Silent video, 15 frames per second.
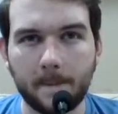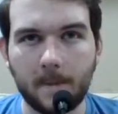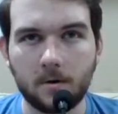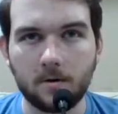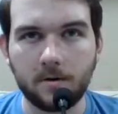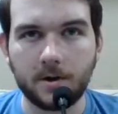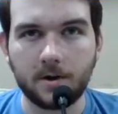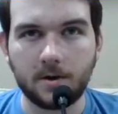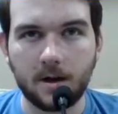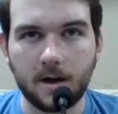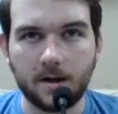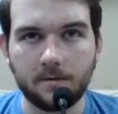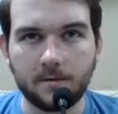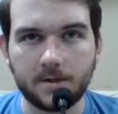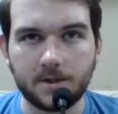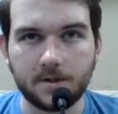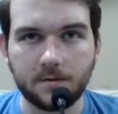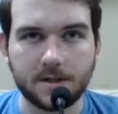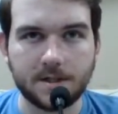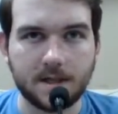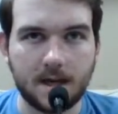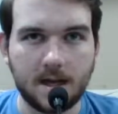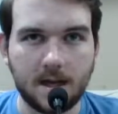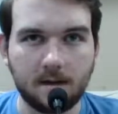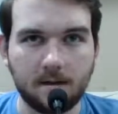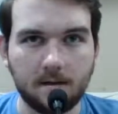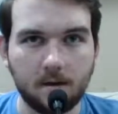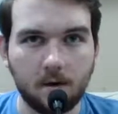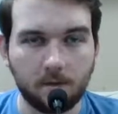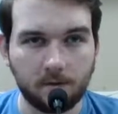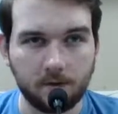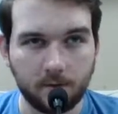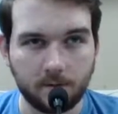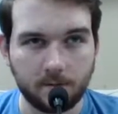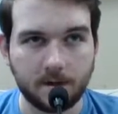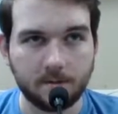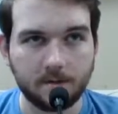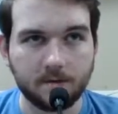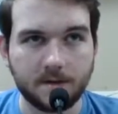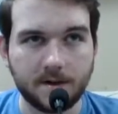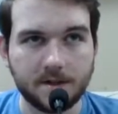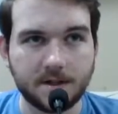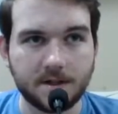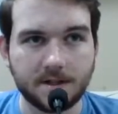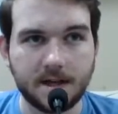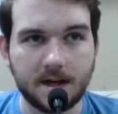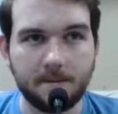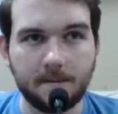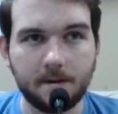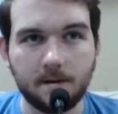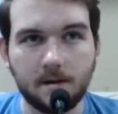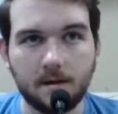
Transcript: earlier on when she was saying hopefully we'd be able to reach the top.